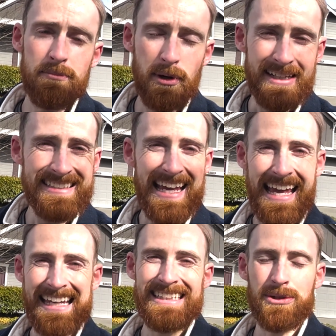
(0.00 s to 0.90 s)
price
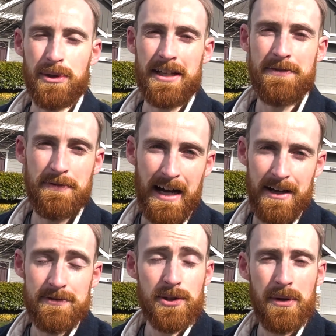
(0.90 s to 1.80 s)
eight
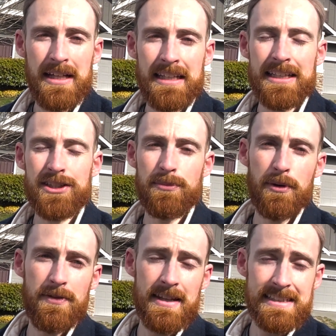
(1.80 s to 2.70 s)
twenty-five. So let's jump
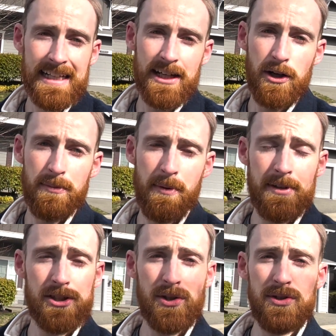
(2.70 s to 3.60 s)
over to the second home. I'm
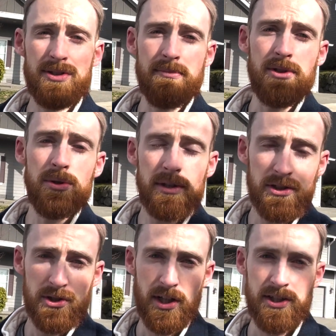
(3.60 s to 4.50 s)
gonna show you some new
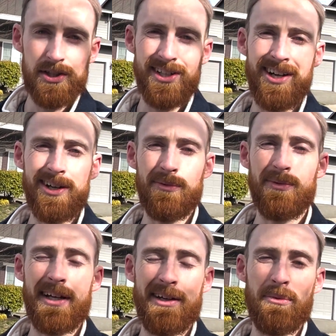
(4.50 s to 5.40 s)
construction
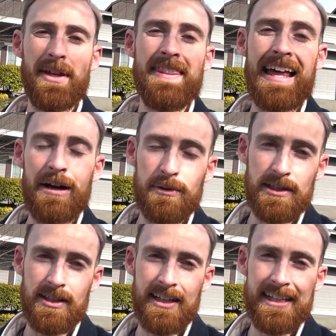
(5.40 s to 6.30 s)
on, and what that
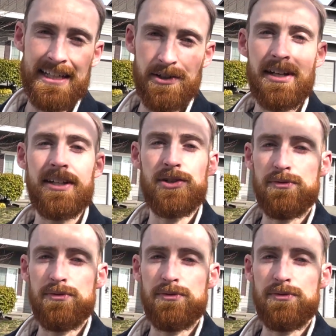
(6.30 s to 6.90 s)
would look like here in